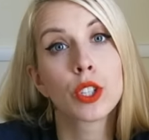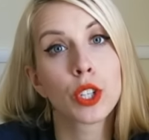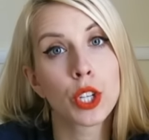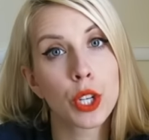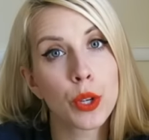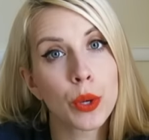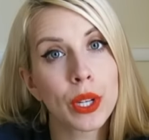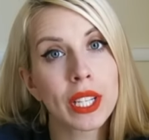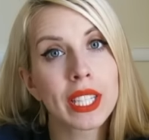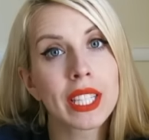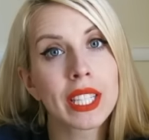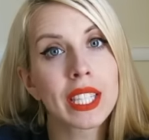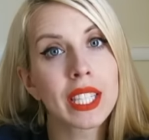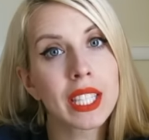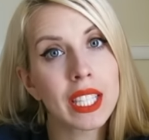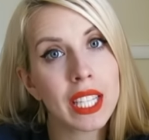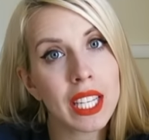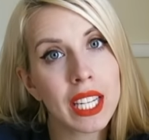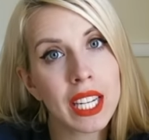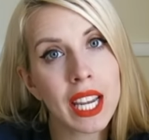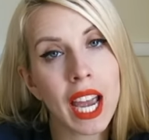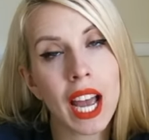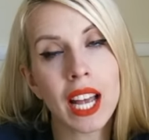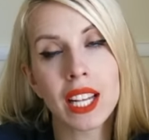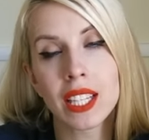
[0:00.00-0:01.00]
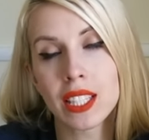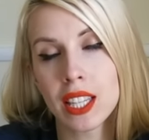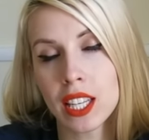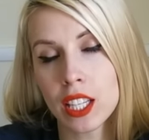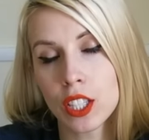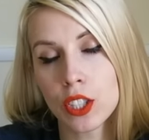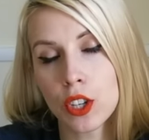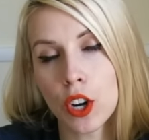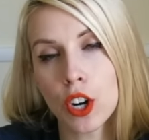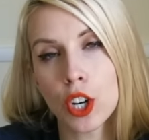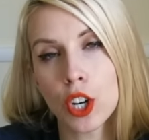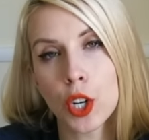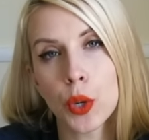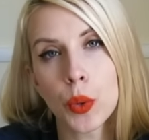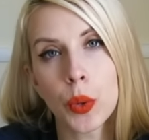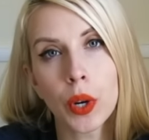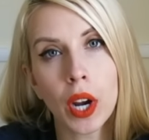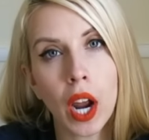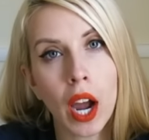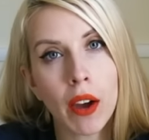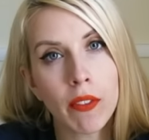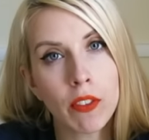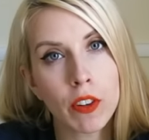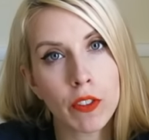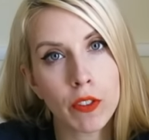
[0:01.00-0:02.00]
So you can see as they start to
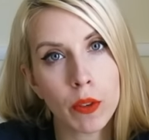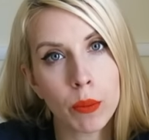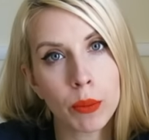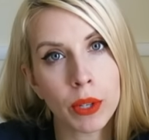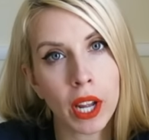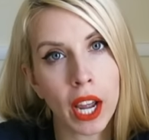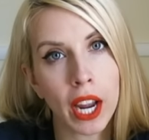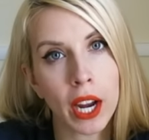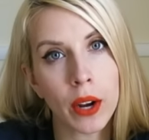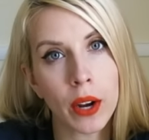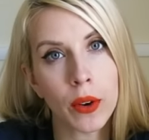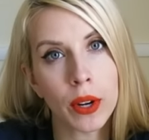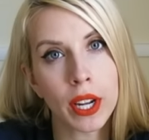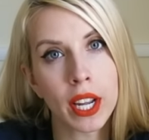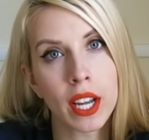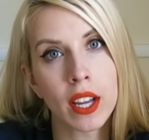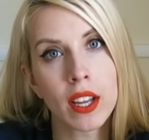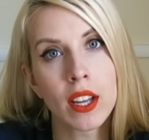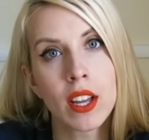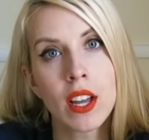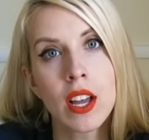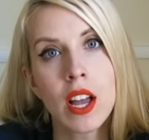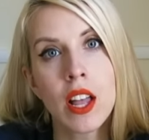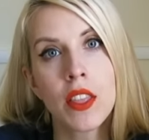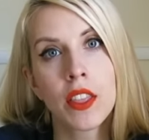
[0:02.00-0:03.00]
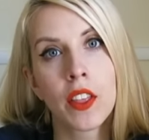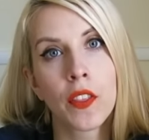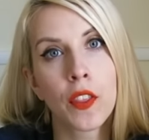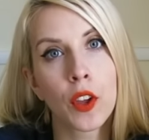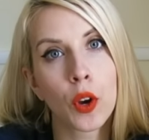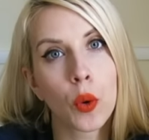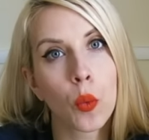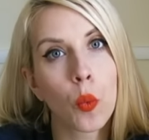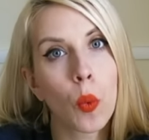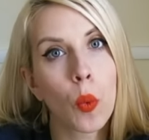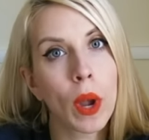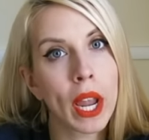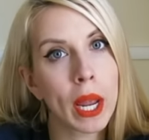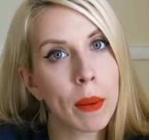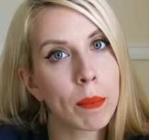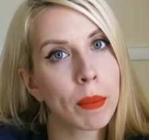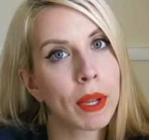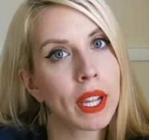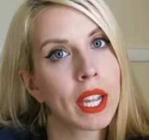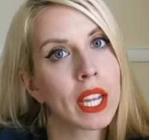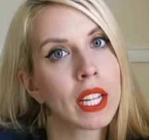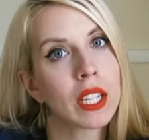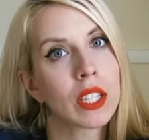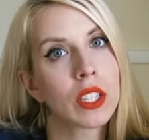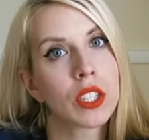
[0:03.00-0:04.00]
recover from diarrhea that their weight
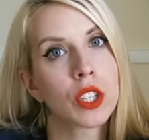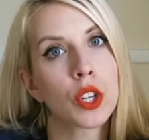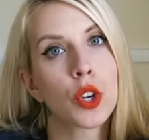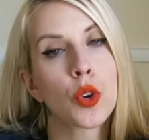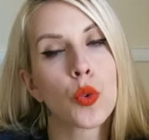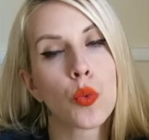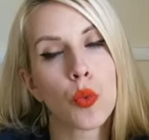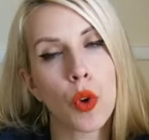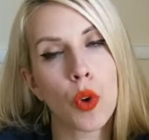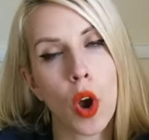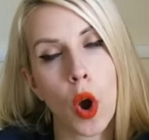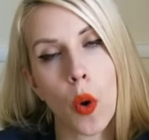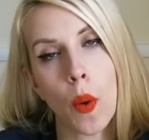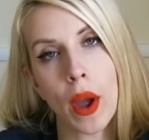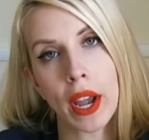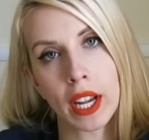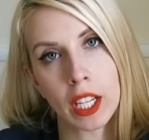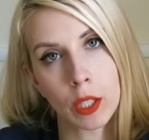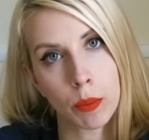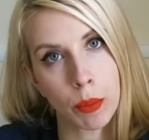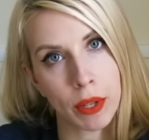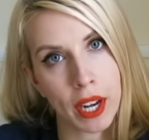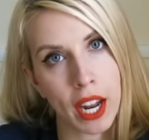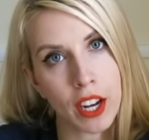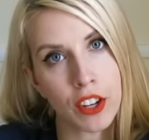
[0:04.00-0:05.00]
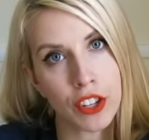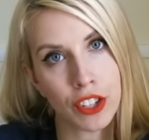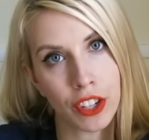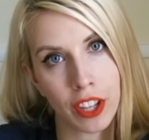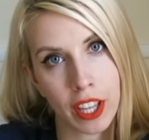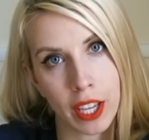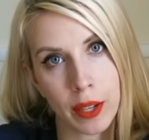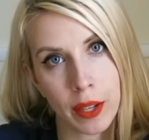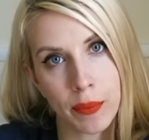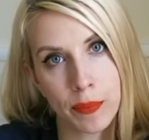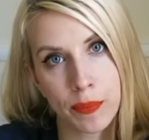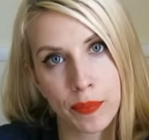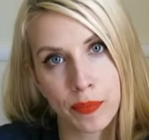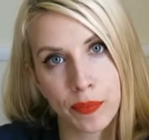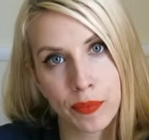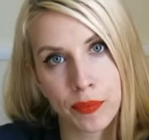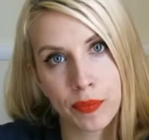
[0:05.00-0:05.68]
begins to grow exponentially.